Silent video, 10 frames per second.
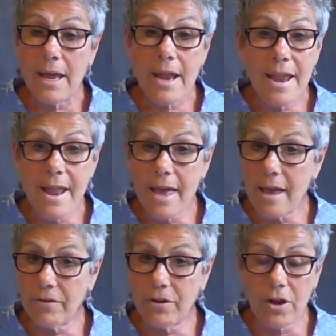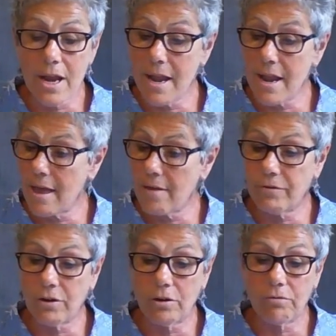"Never,
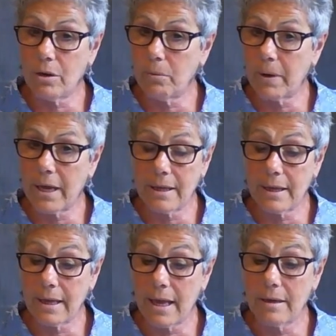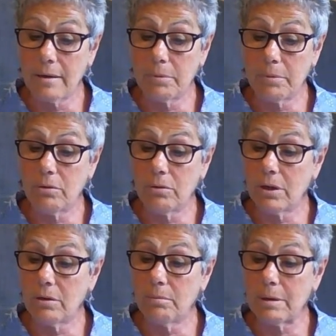never run away again,
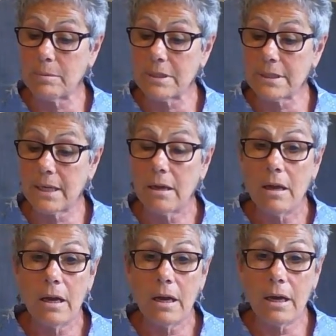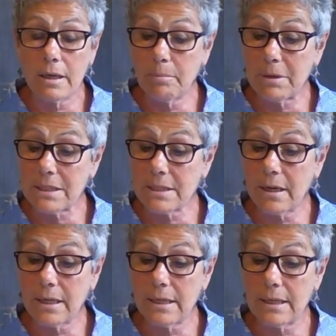Pinocchio," Mamma said, hugging me
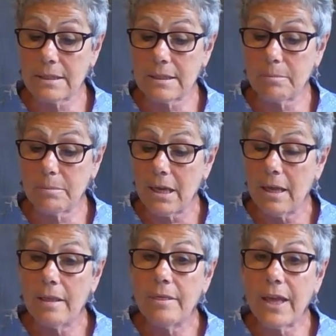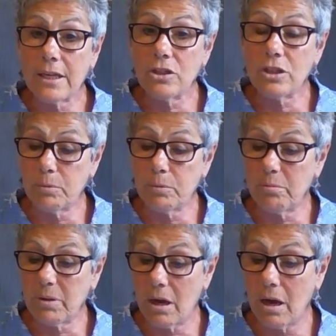tight and kissing me. Then she brought
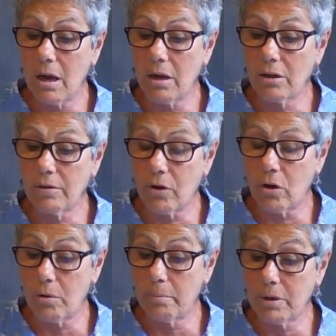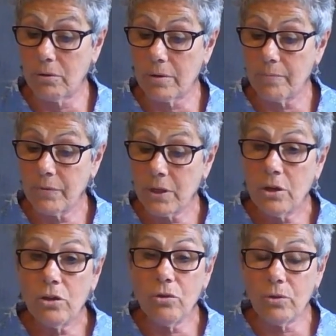me a hug of hot milk.
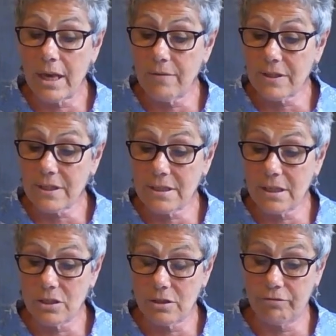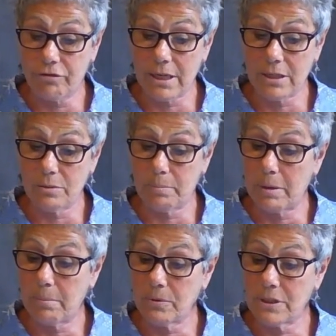"You gave us such a fright,"
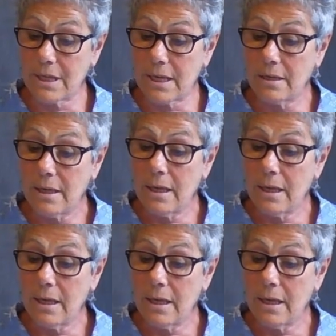Geppetto said.